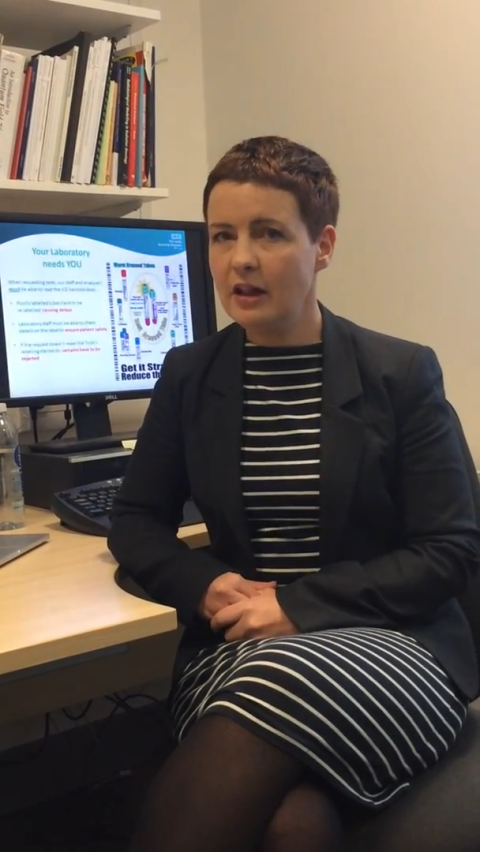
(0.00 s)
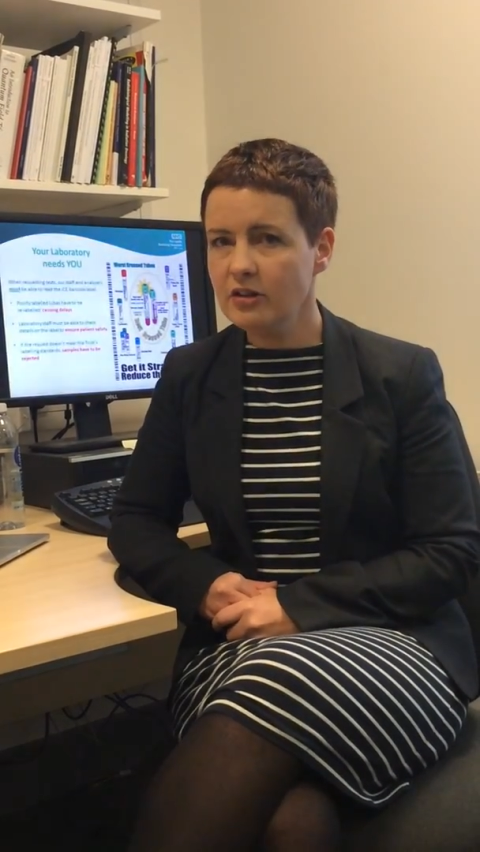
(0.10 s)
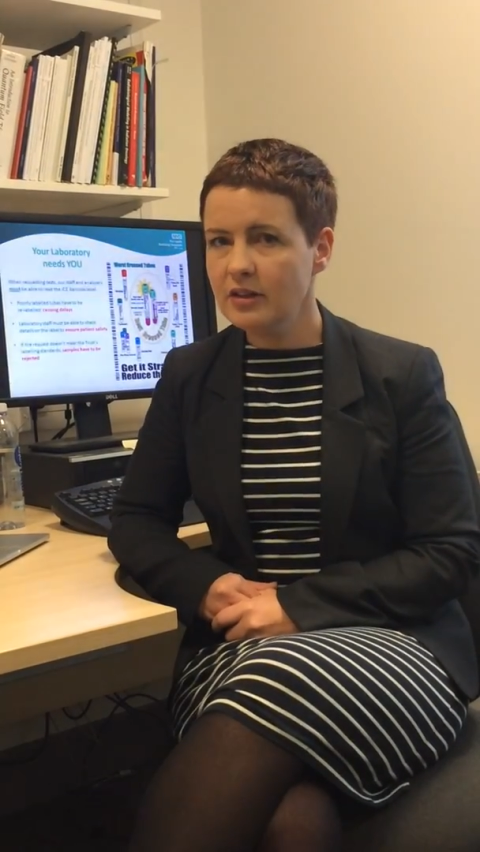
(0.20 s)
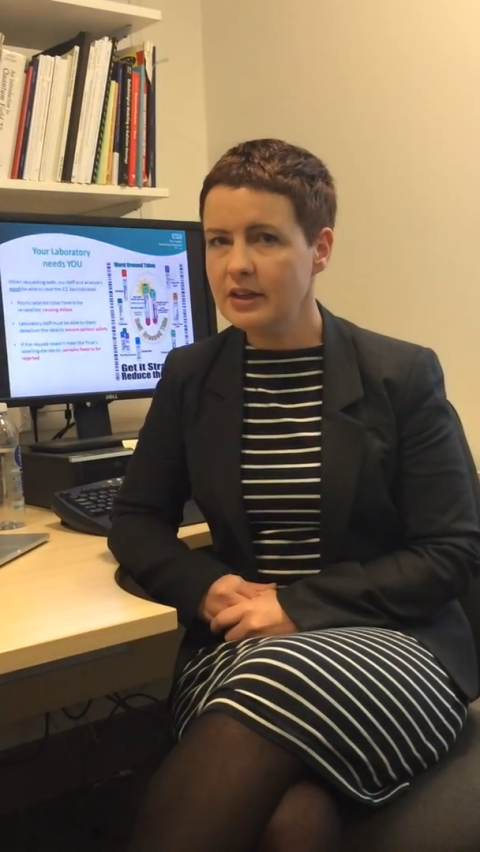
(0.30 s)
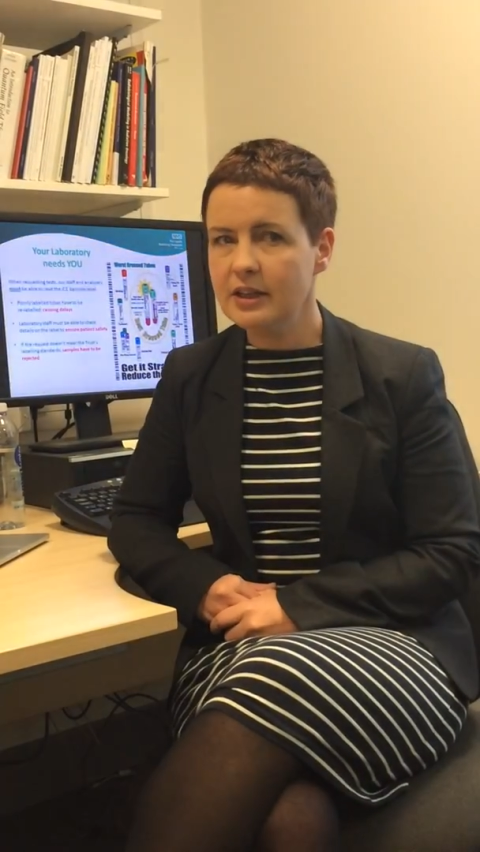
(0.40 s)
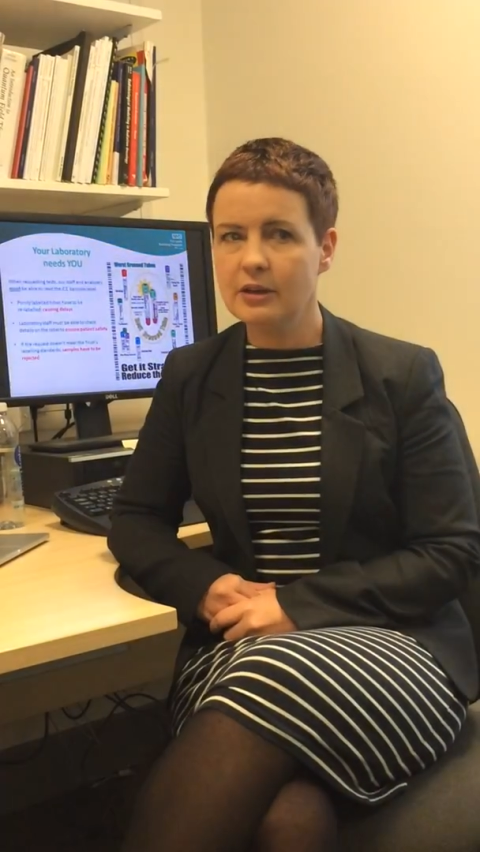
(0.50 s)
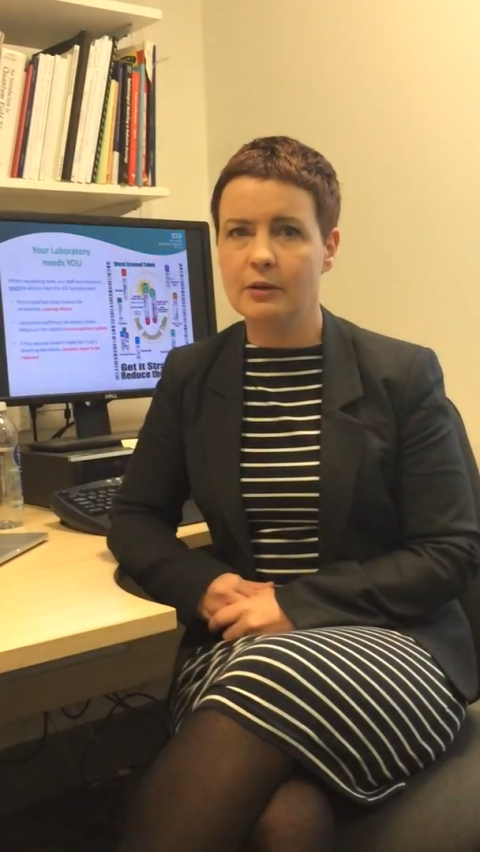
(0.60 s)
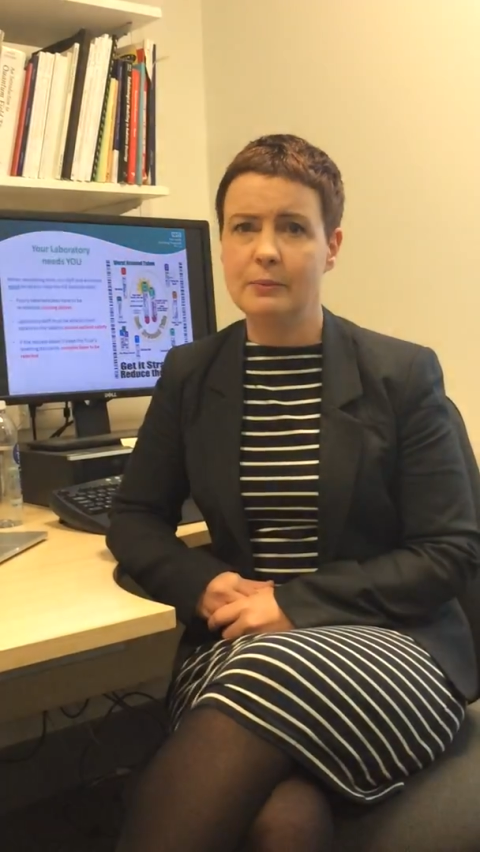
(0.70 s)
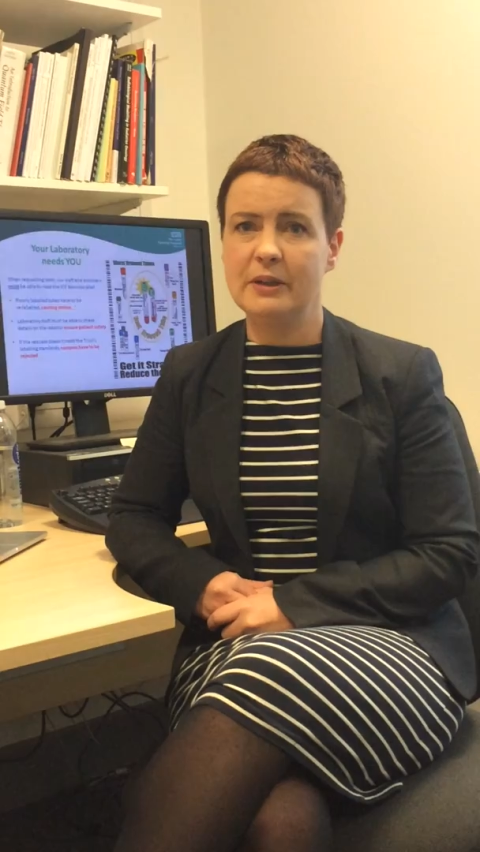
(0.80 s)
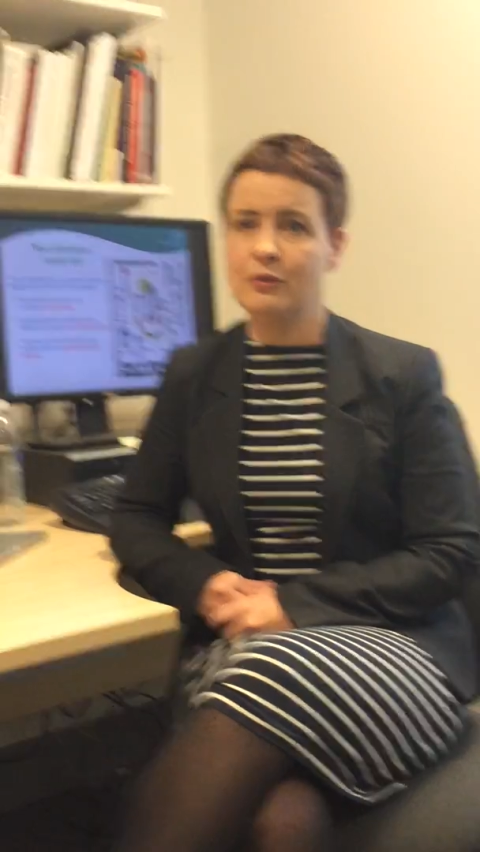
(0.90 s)
elderly
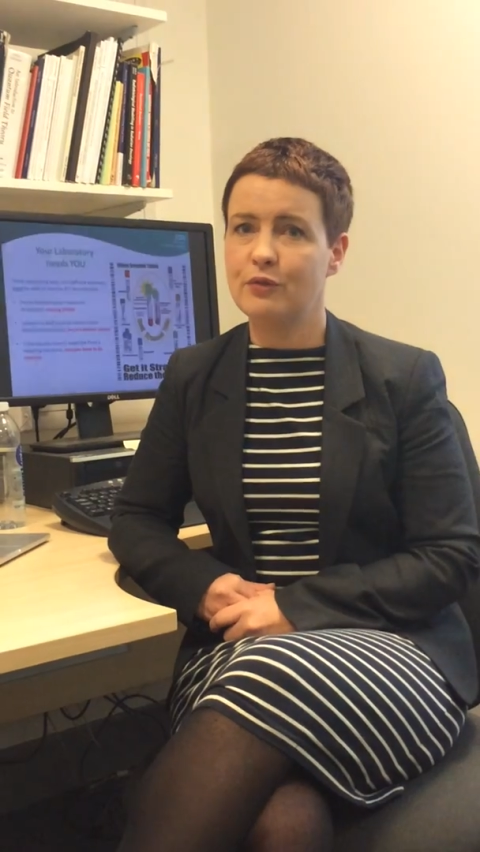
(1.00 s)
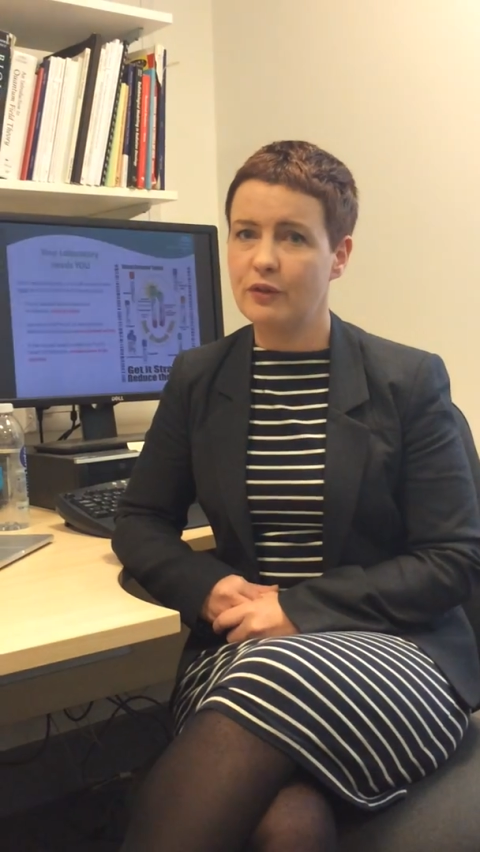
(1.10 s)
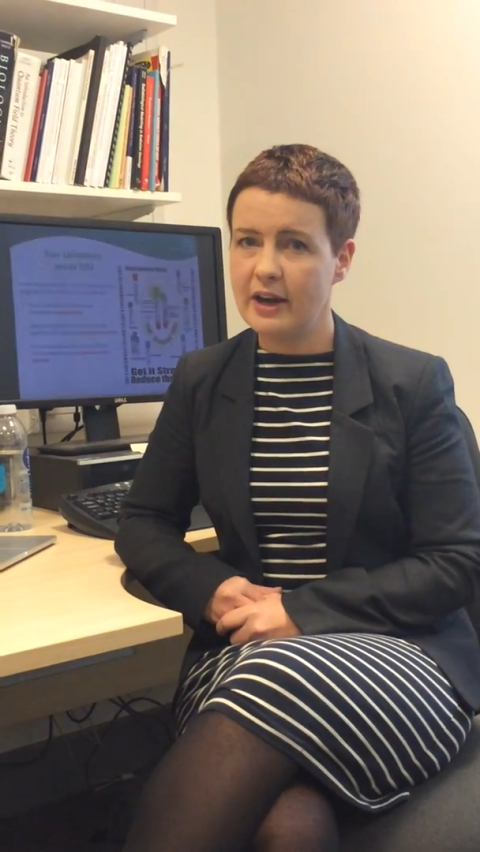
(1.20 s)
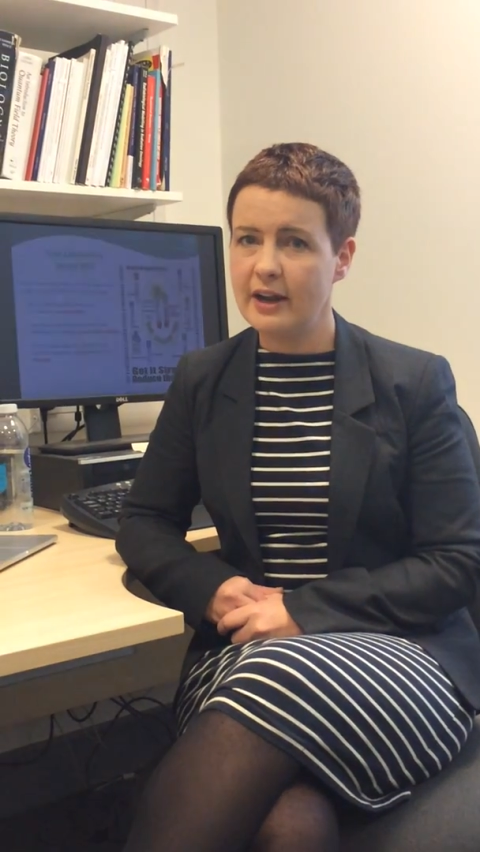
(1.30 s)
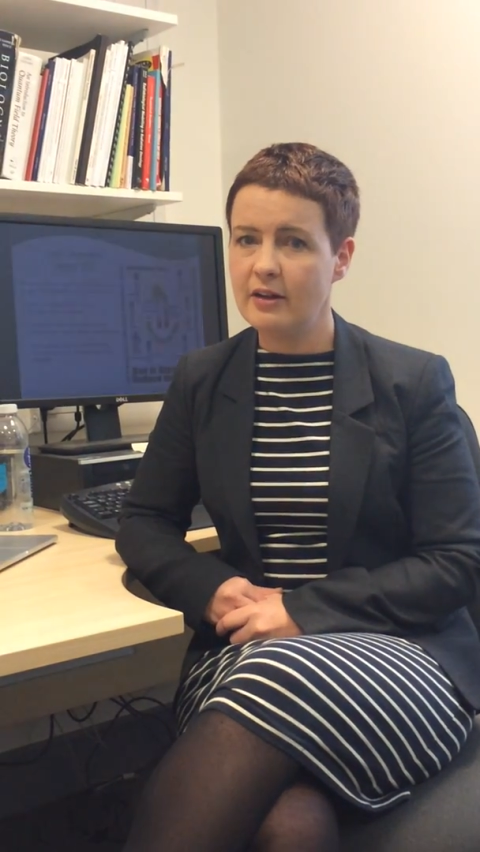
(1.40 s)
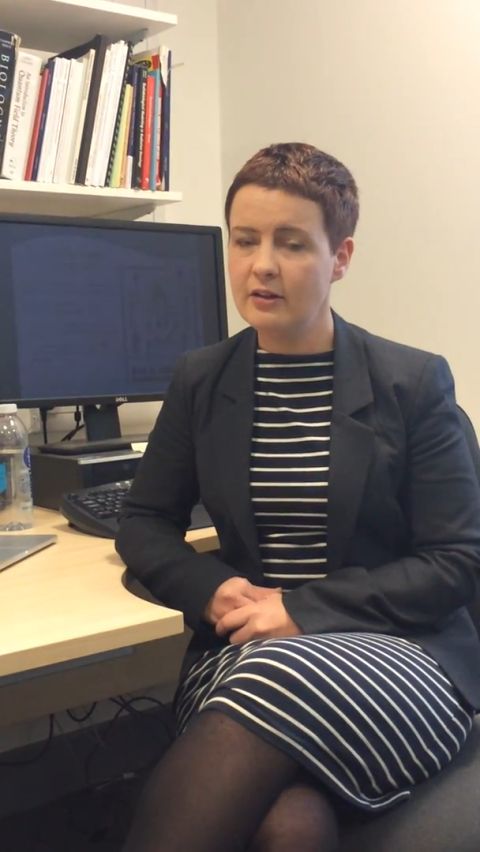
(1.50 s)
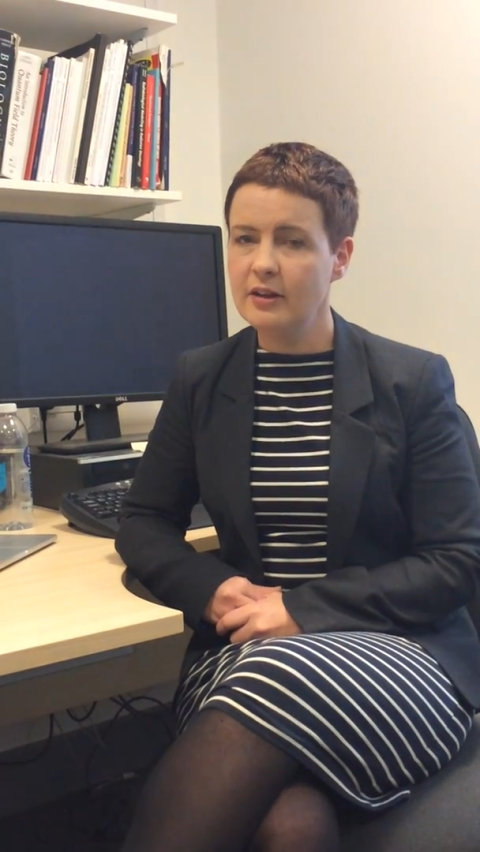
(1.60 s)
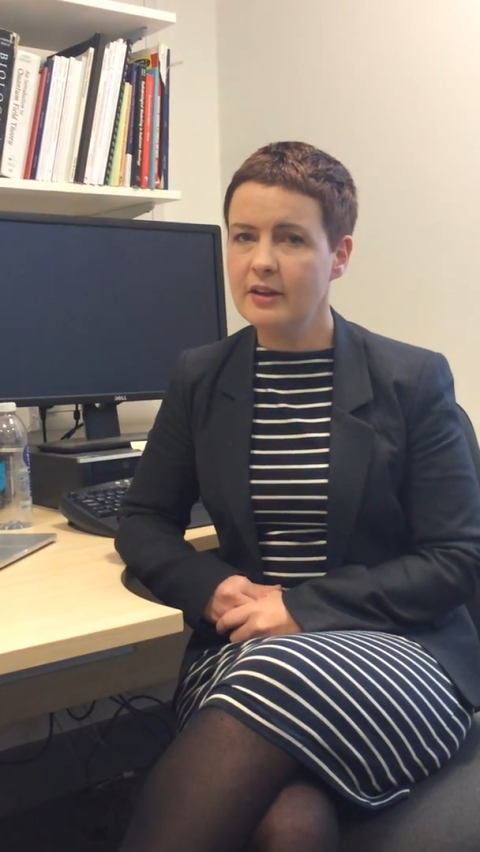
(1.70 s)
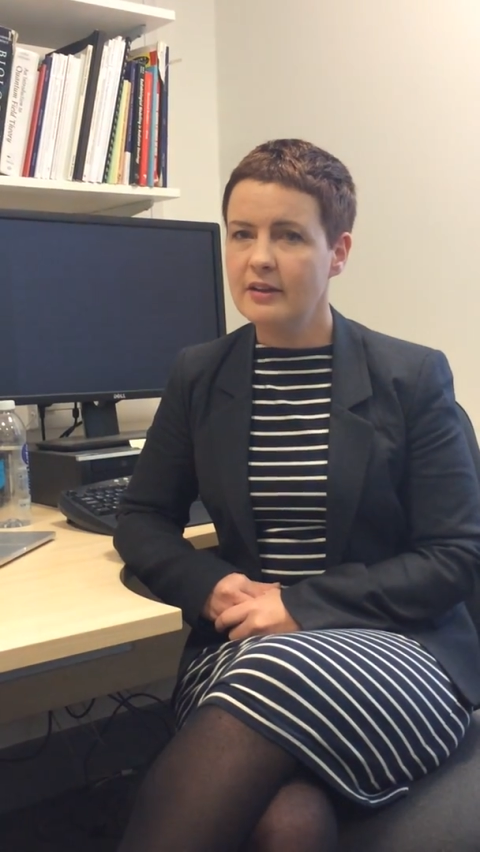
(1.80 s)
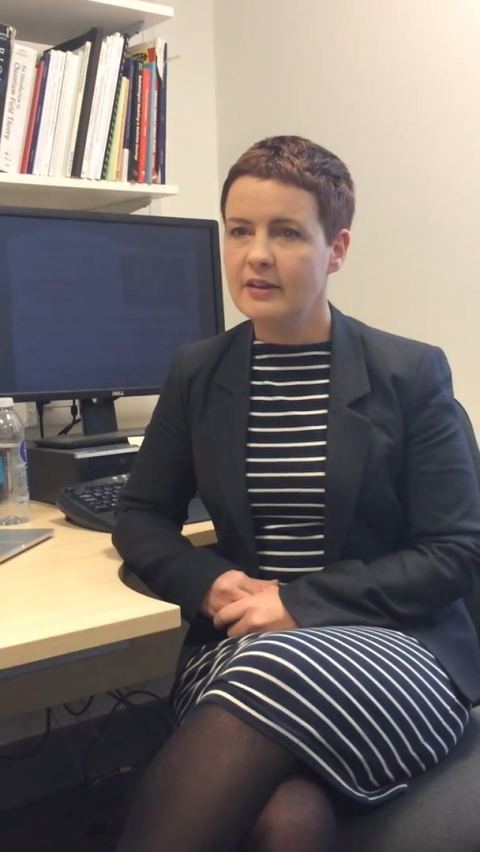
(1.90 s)
or a bit frail,